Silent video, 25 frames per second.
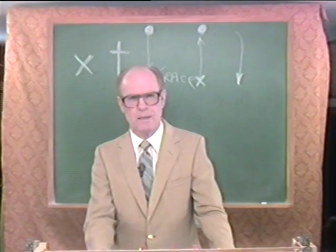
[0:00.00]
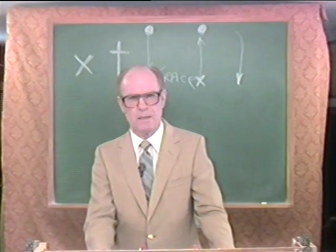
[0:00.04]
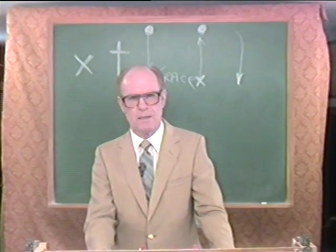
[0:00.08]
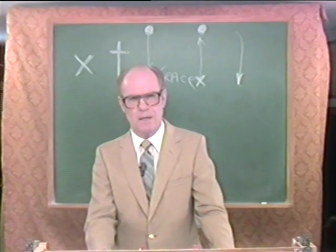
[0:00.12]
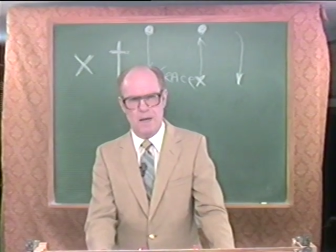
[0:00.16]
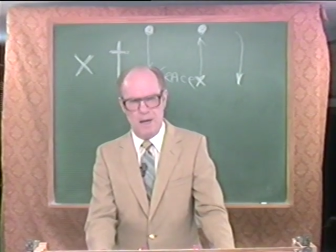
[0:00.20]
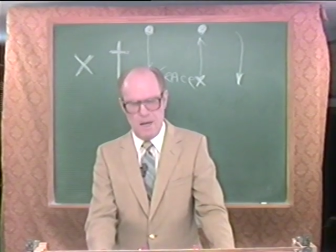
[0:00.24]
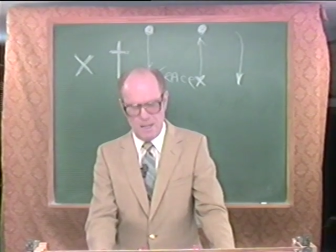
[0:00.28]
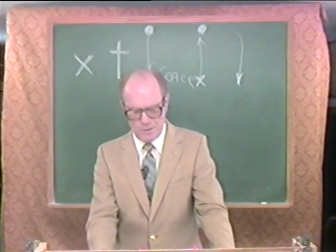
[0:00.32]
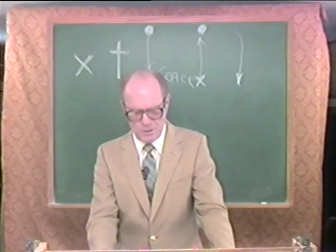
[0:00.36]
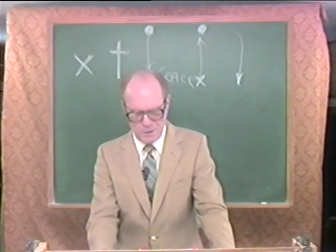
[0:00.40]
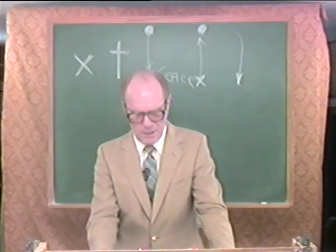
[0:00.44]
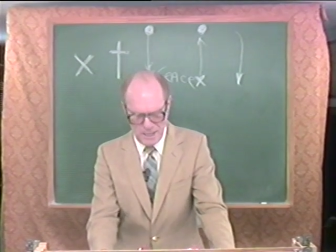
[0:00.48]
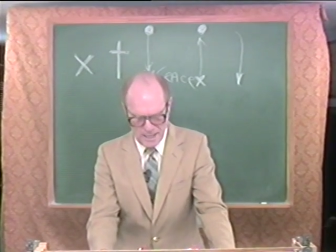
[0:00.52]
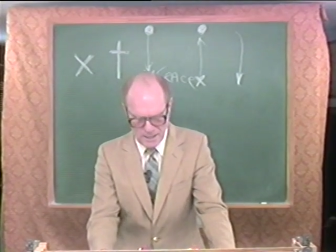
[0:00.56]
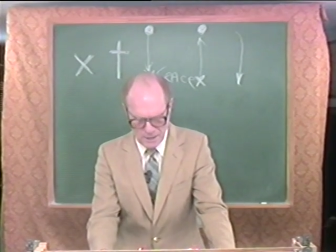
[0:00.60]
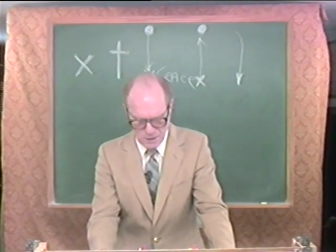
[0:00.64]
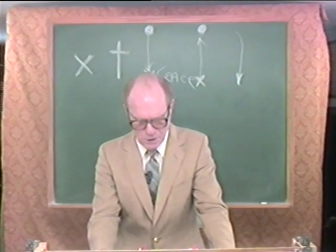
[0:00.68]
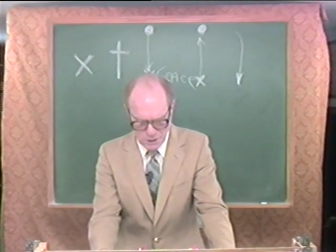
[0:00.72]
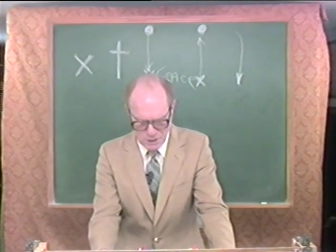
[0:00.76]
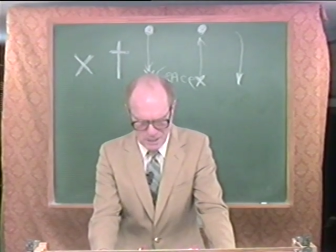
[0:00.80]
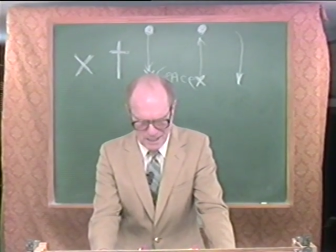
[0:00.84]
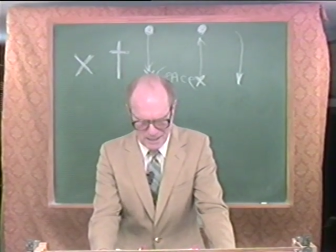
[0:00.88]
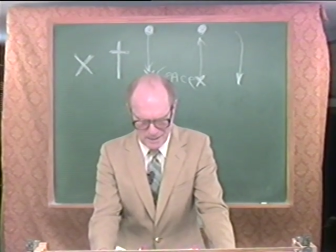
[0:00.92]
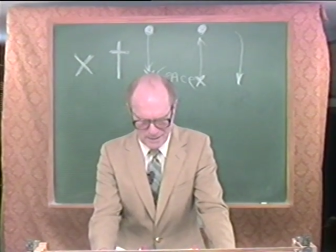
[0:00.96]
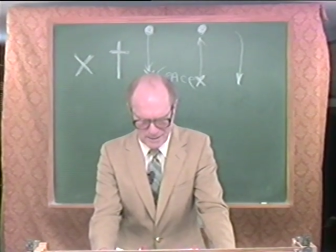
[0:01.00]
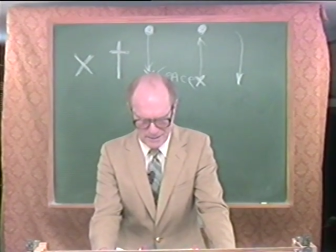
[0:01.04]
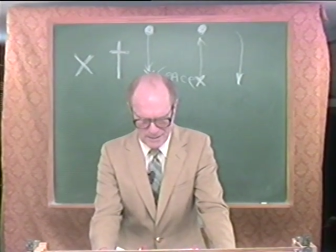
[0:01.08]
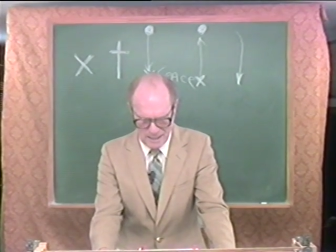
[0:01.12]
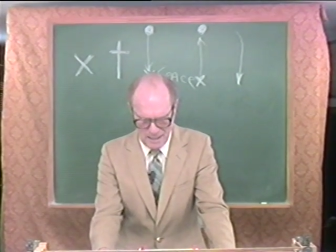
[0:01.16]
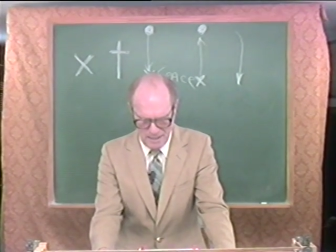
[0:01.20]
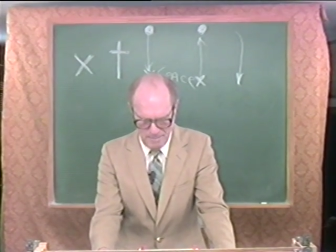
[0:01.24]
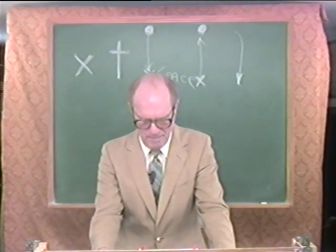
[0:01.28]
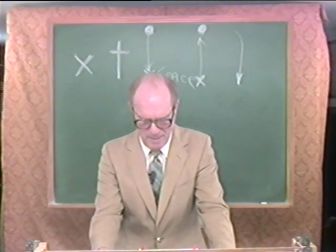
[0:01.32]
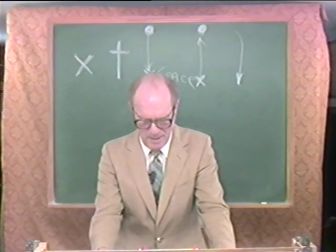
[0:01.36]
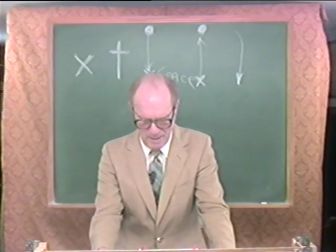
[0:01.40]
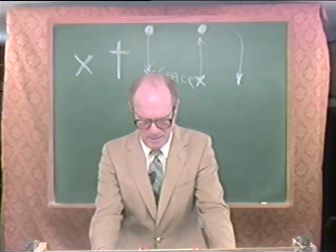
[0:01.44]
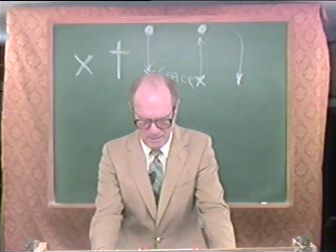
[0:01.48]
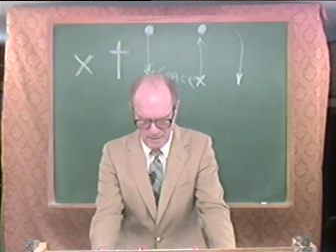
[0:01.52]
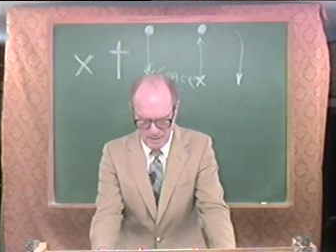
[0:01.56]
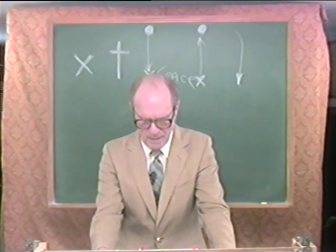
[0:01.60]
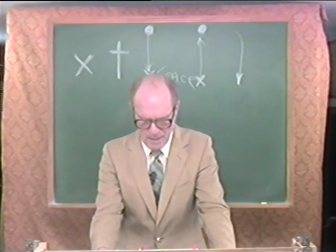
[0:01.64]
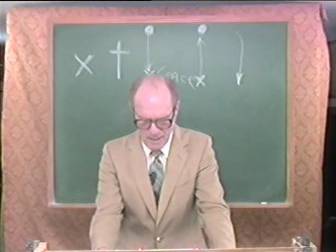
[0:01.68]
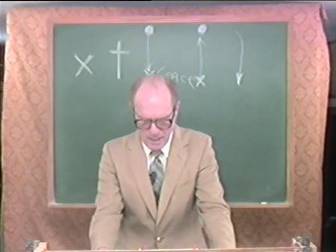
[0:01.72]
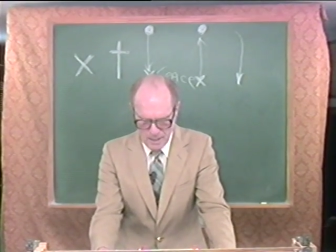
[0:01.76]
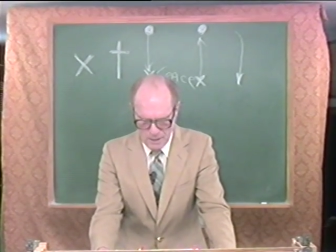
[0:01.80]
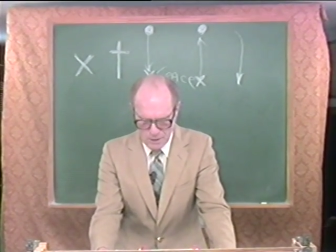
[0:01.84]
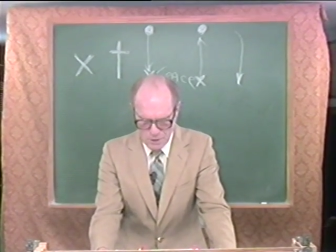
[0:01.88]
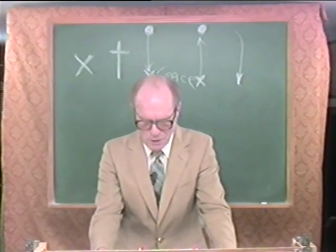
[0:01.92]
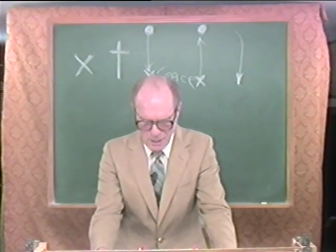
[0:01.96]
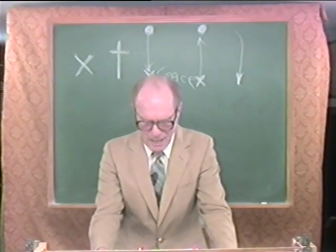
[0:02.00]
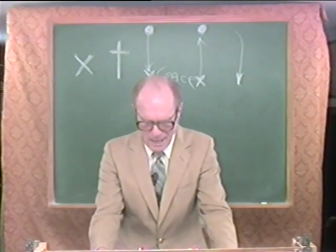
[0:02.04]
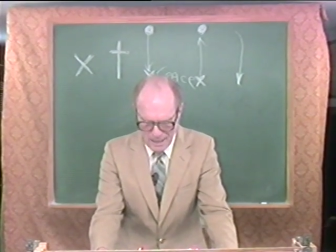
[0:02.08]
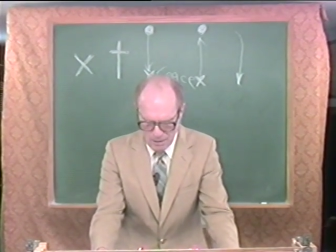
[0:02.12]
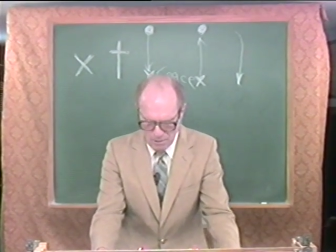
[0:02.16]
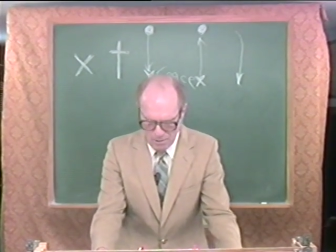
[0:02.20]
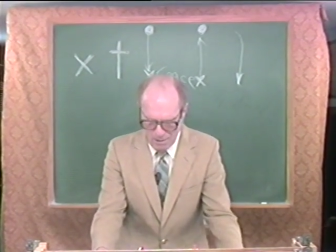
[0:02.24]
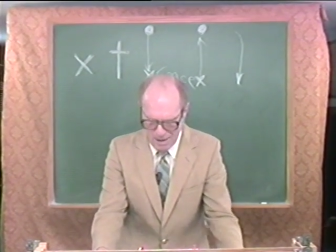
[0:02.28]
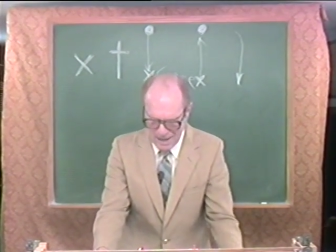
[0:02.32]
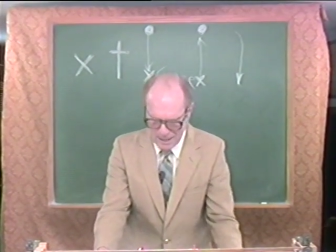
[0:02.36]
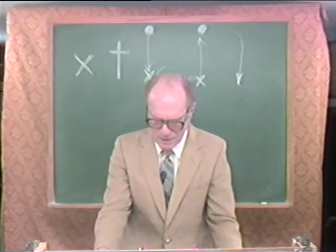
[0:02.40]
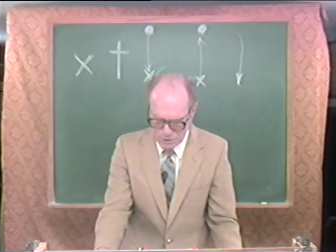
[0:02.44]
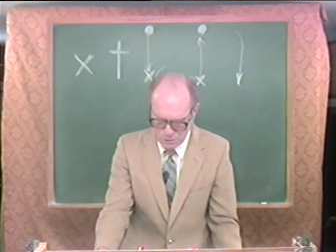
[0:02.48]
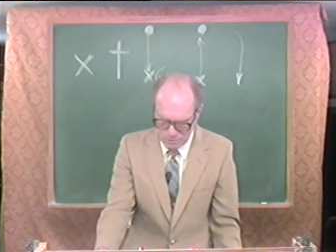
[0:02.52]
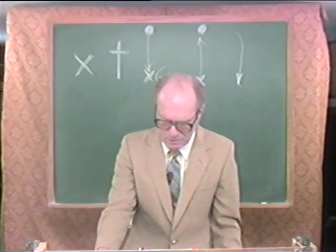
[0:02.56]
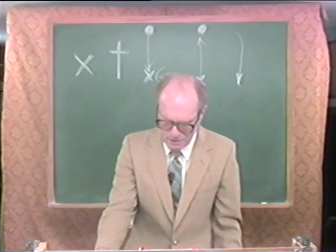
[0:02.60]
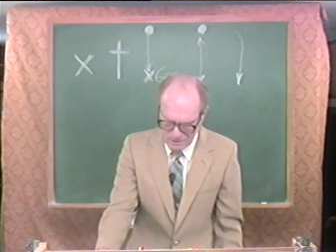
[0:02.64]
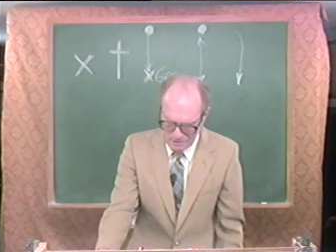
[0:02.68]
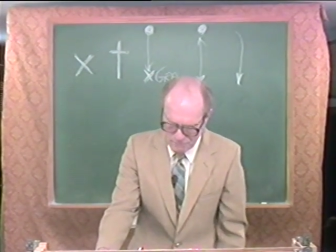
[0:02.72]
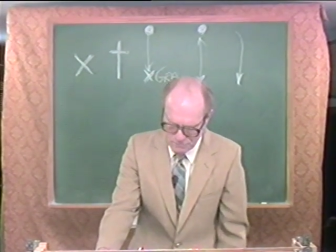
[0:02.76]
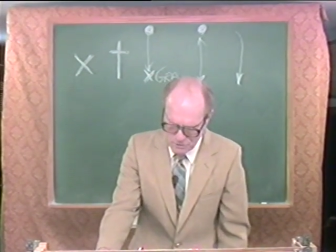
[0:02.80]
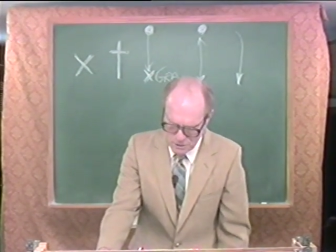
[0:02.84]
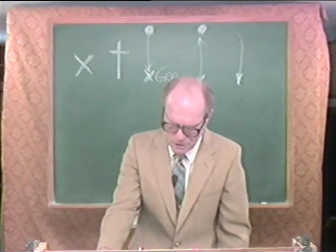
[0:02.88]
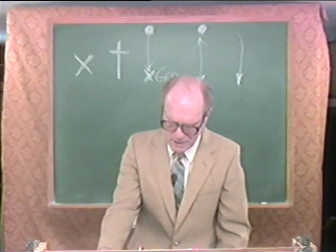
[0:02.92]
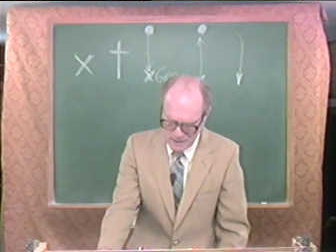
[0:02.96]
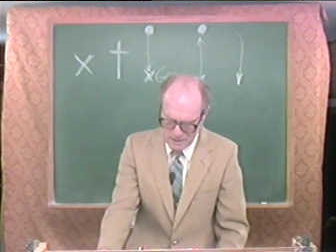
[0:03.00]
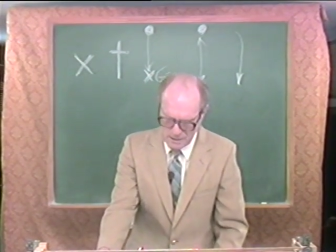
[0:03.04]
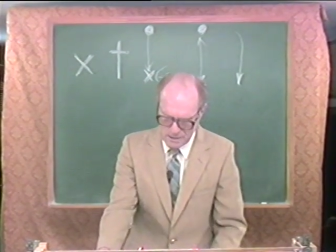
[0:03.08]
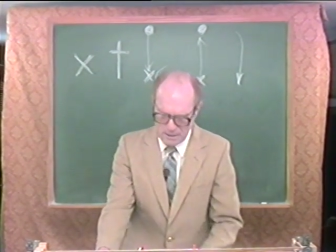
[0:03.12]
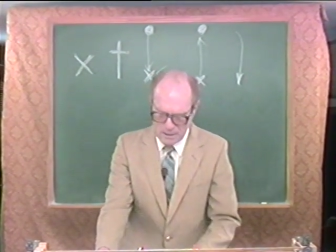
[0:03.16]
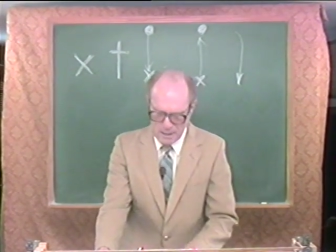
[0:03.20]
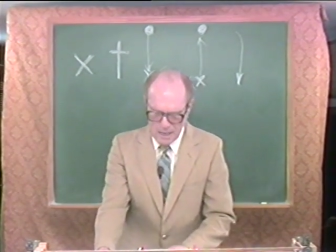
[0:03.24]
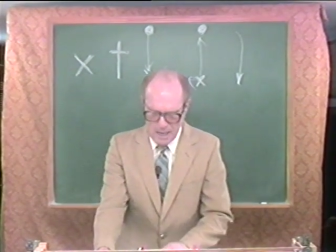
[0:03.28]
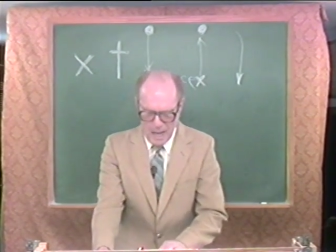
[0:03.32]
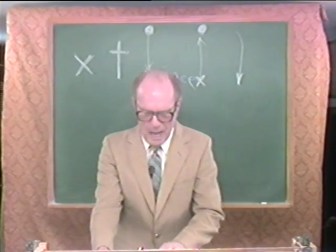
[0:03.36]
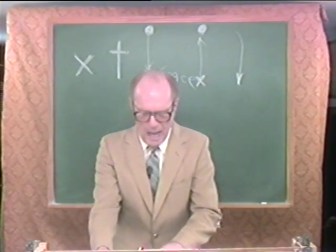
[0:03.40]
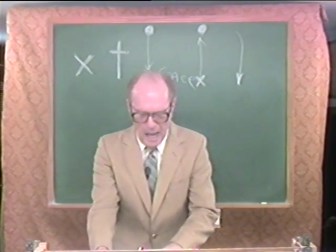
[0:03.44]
Context, second coming. Zechariah 12, 10.